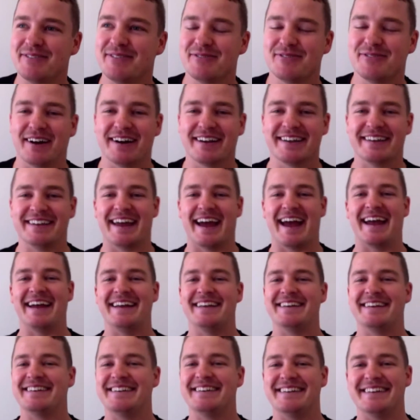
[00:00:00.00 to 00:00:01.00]
fucking
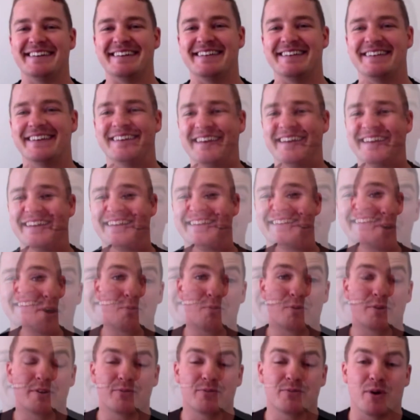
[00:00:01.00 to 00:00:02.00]
hated, and I
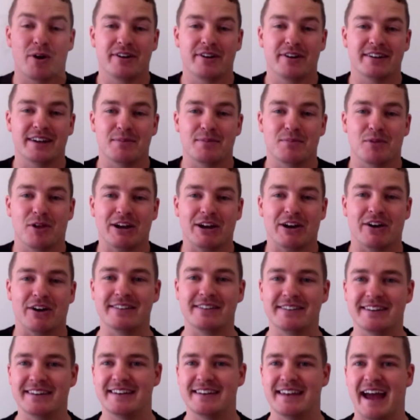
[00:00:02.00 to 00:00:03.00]
would have woken up like I
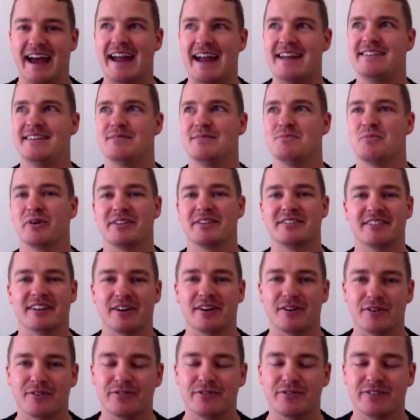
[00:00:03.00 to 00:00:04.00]
did, hating
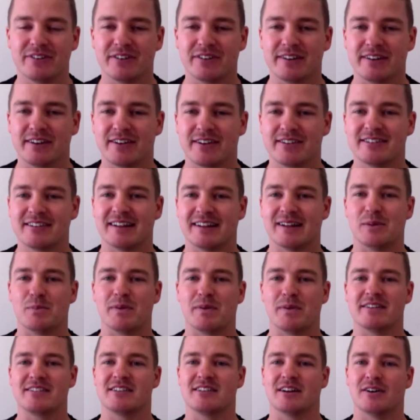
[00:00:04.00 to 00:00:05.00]
myself, selling
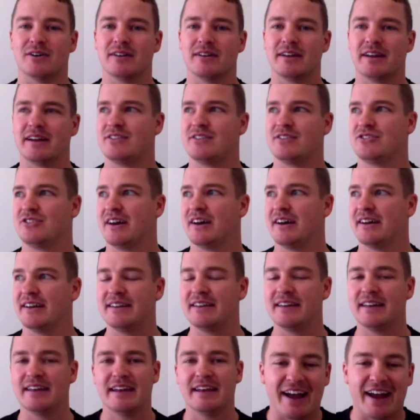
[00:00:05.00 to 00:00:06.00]
my soul each
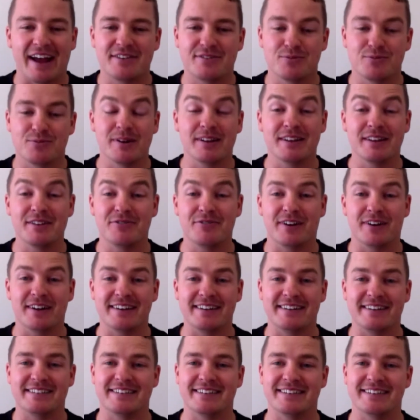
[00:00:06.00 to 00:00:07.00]
day. It's really
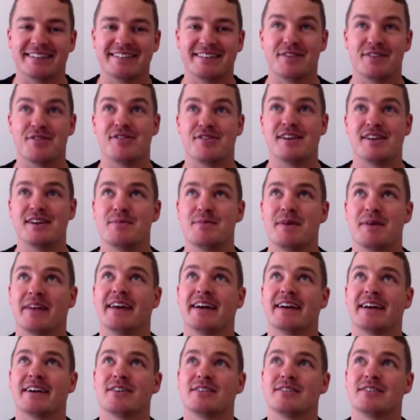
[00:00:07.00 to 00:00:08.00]
funny to think about
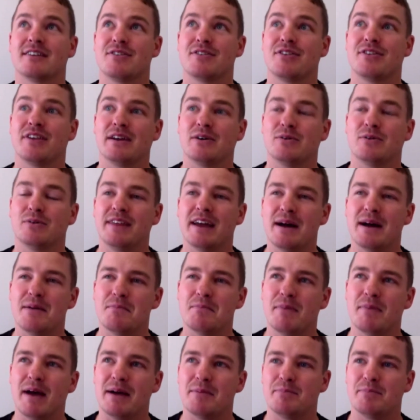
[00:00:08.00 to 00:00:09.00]
that, because I think
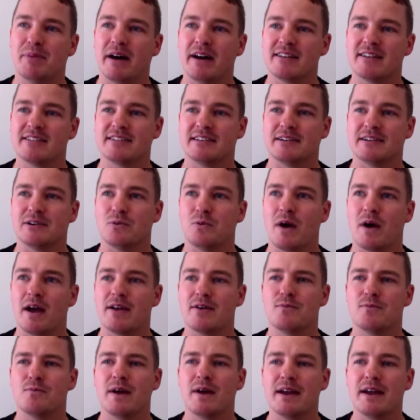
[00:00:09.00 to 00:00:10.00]
without Matt passing
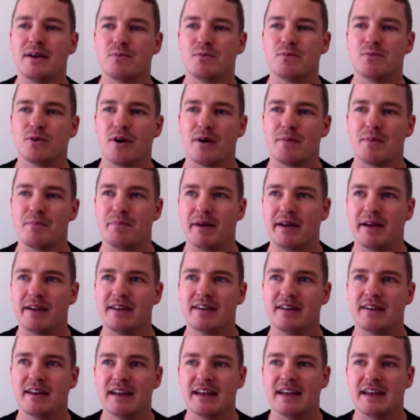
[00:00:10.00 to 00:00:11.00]
away, where would I
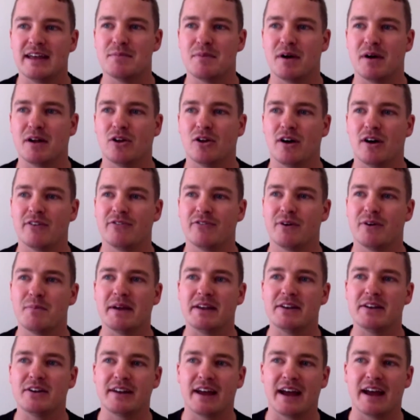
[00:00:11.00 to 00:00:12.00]
be in my life? I
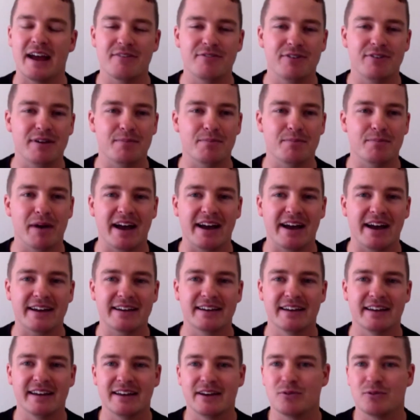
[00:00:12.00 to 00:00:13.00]
mean, I'd have him
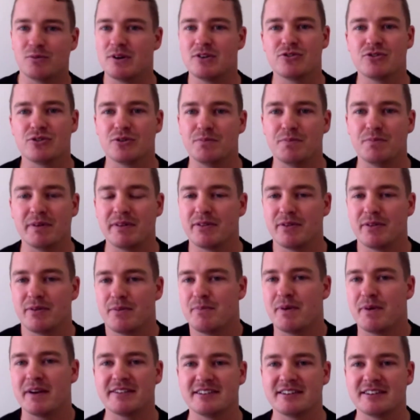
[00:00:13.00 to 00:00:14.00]
back, which would be the
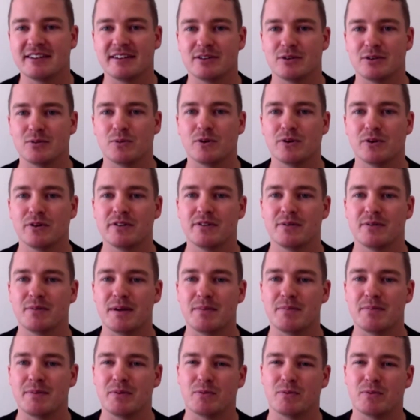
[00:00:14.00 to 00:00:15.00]
best thing in the world to me,
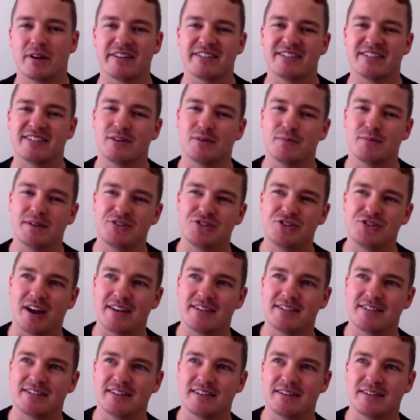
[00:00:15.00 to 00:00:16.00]
but would I still be
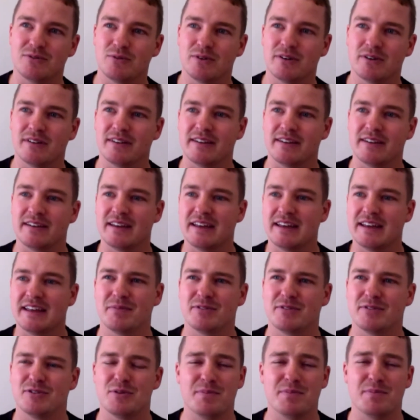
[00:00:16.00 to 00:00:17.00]
chasing really
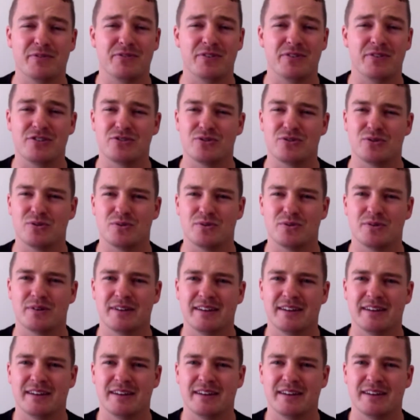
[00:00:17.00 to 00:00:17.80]
superficial?